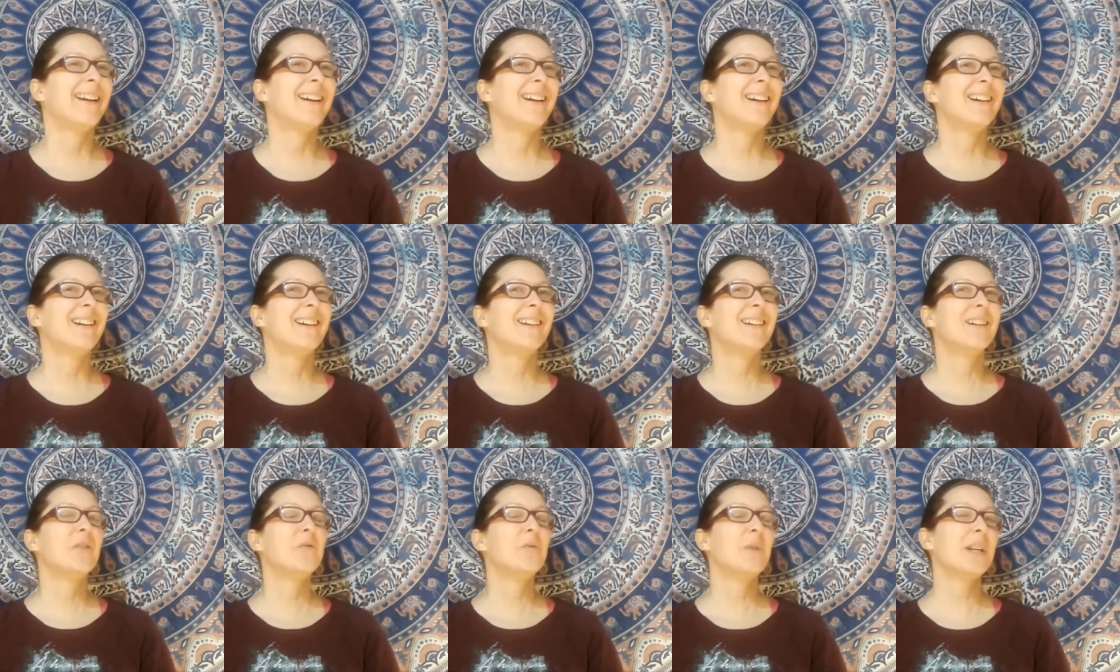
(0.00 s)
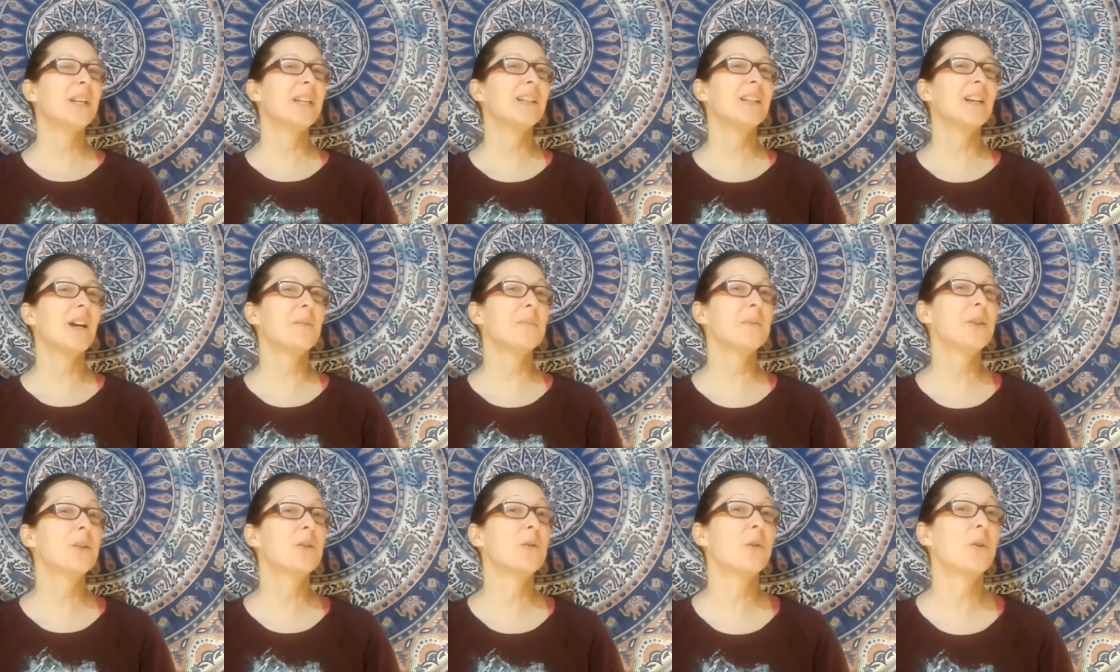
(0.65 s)
Uh, when it
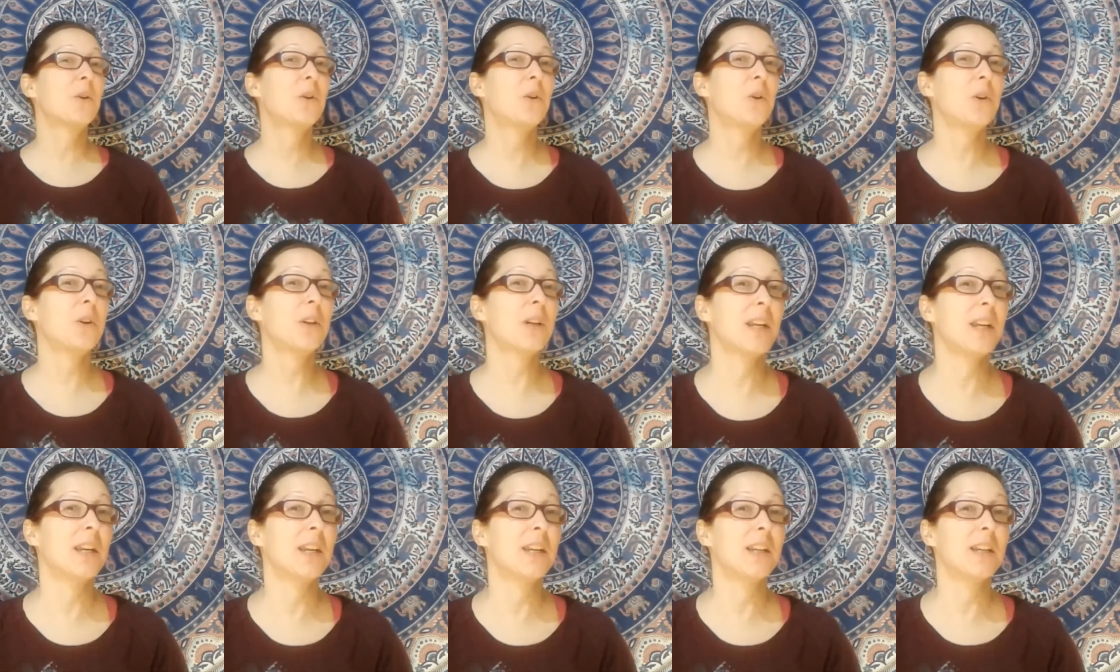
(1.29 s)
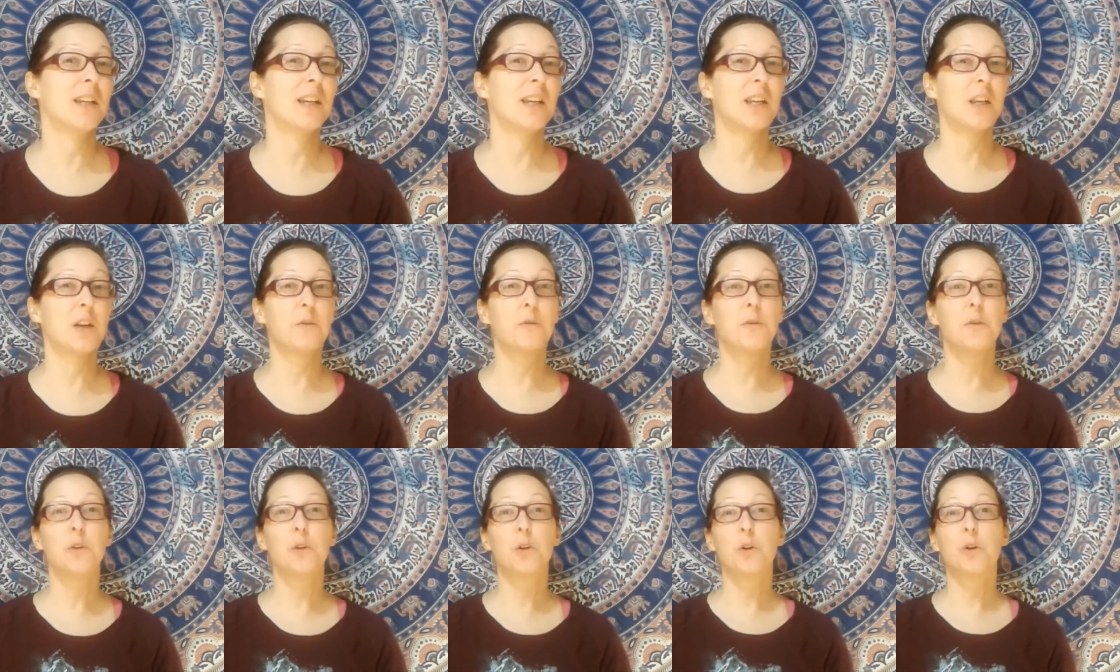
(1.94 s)
comes to cooking,
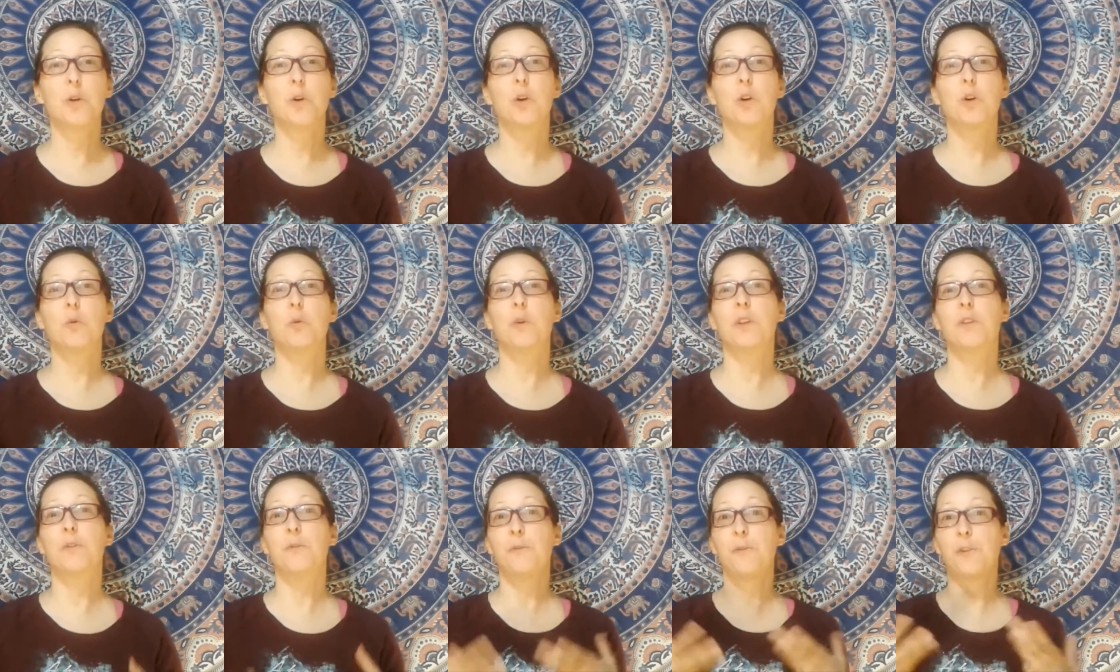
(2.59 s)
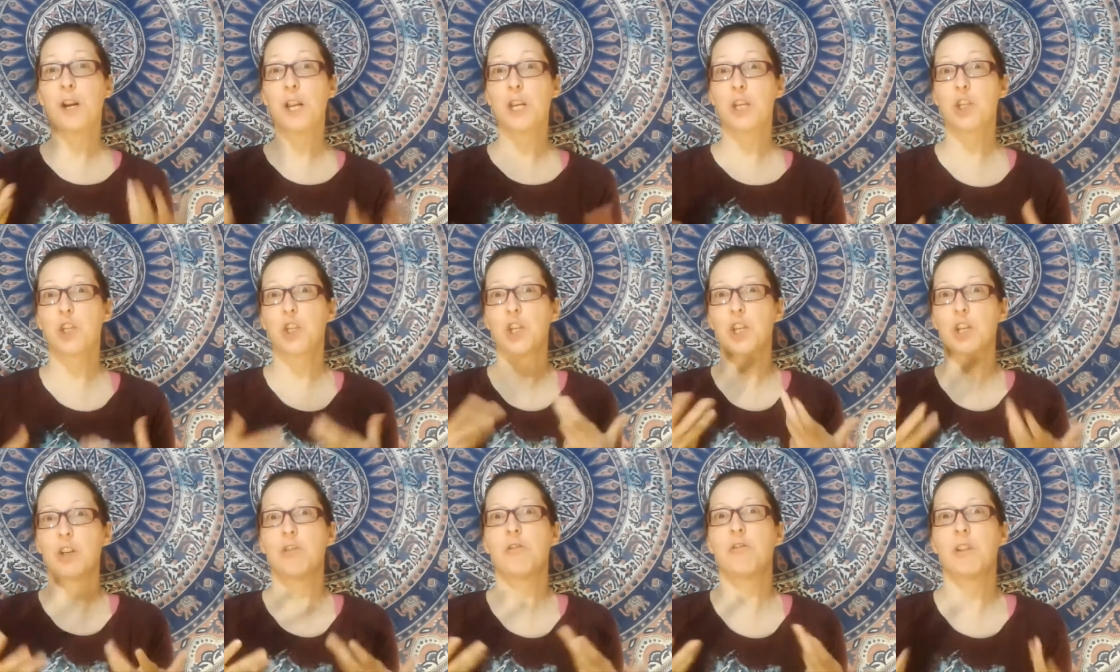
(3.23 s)
if you cook with fresh
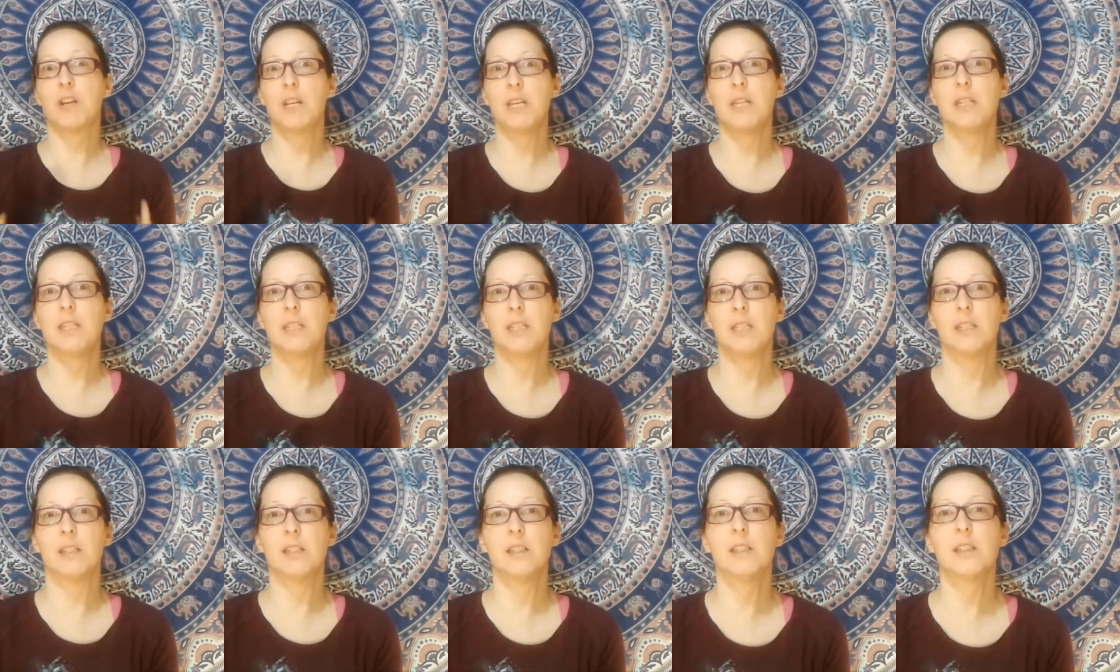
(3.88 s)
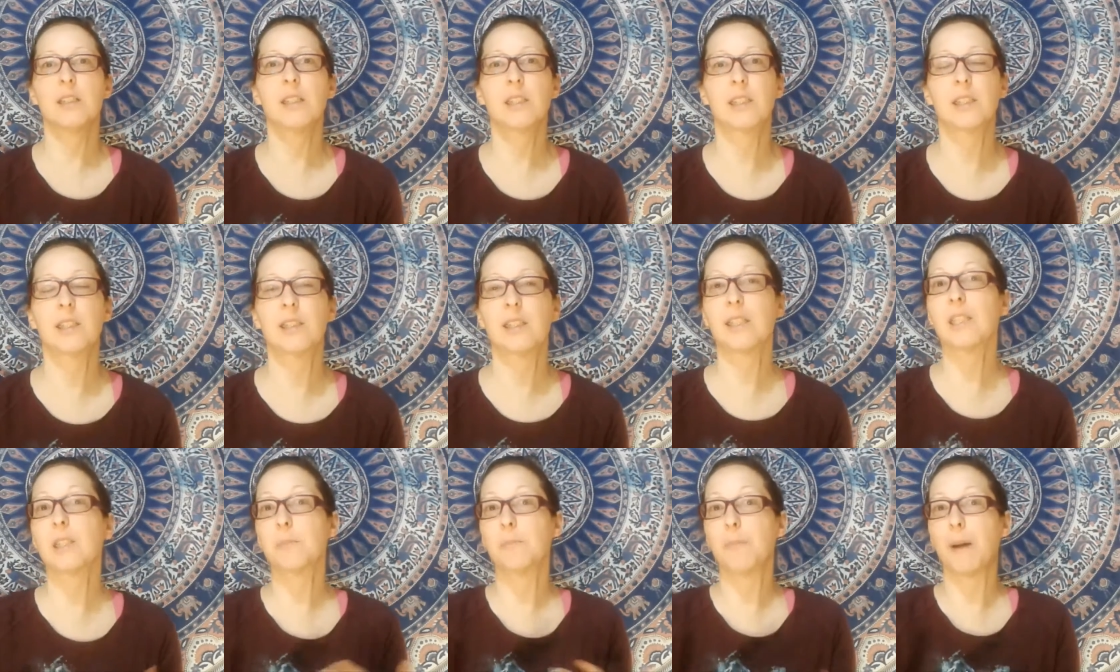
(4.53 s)
ingredients,
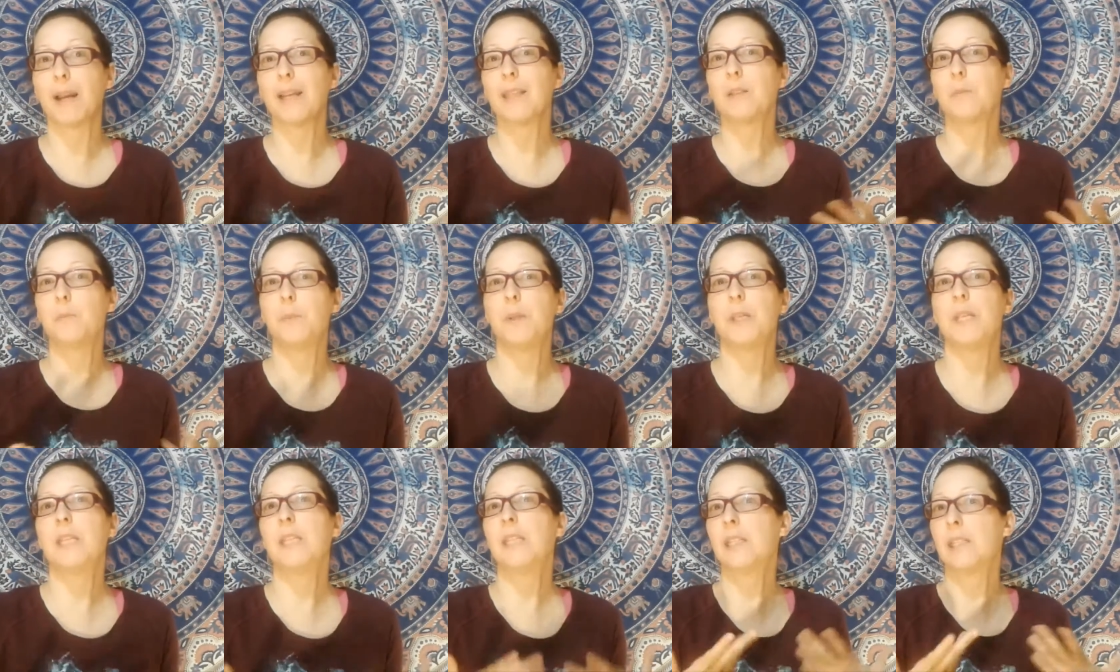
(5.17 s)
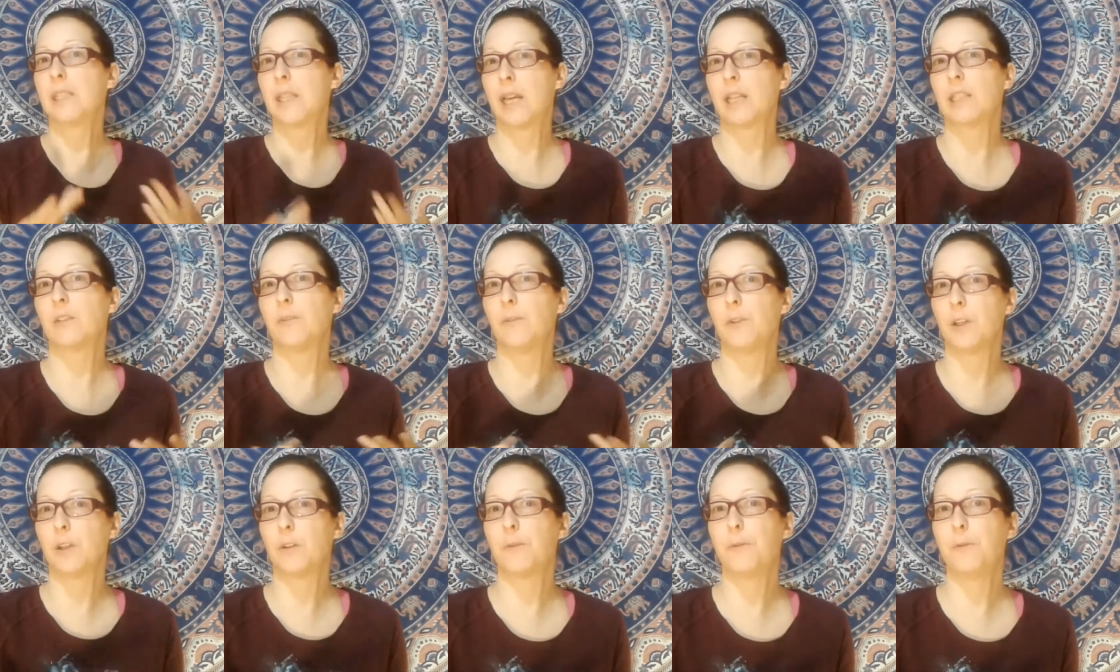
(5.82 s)
this might be
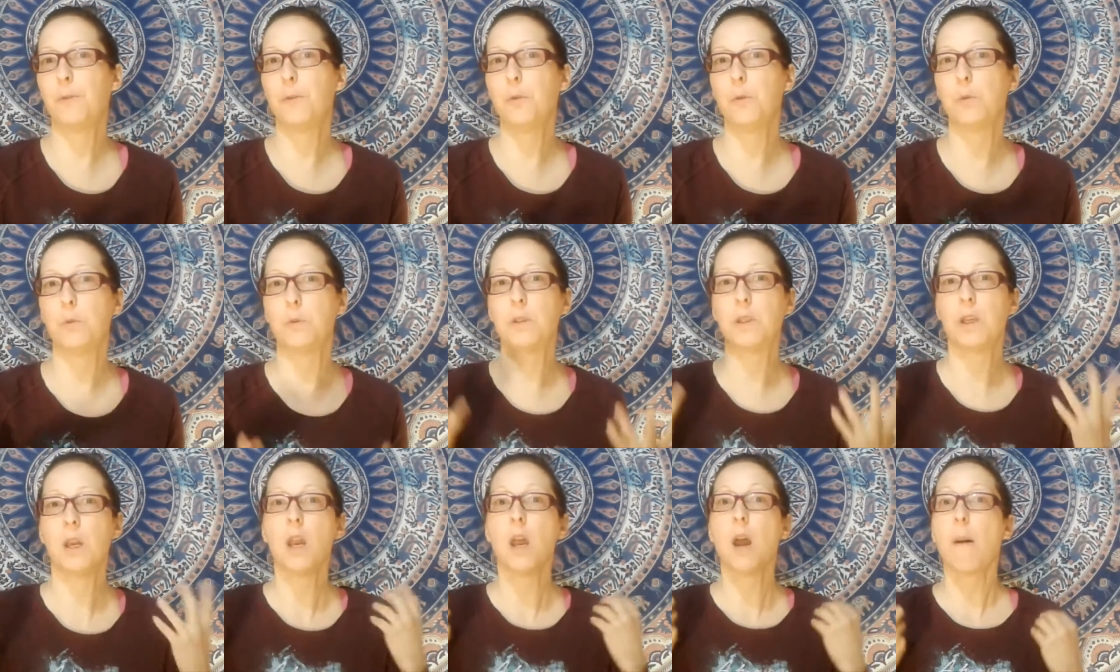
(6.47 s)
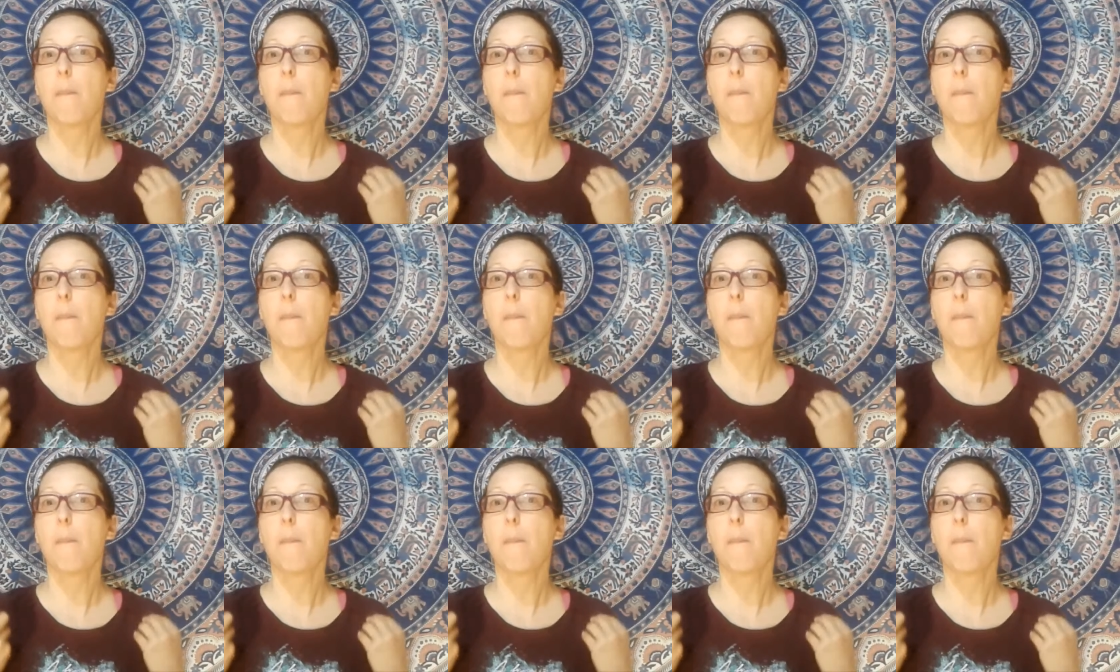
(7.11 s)
sattvic food.